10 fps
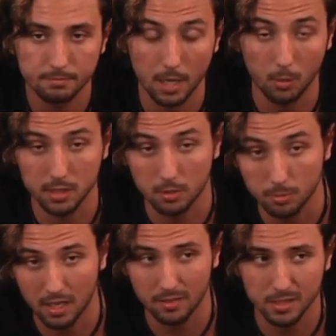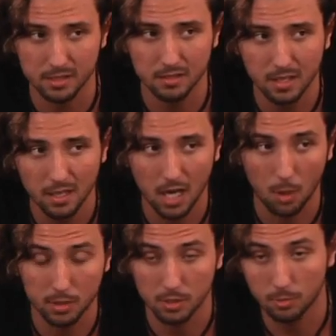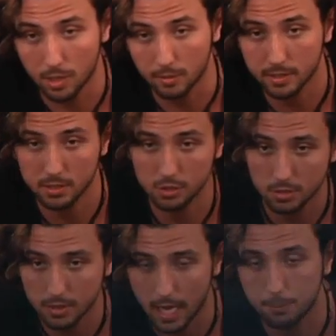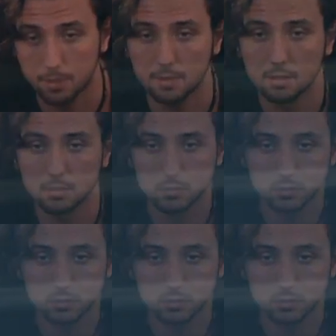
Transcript: But I wasn't aware of it, it just happened.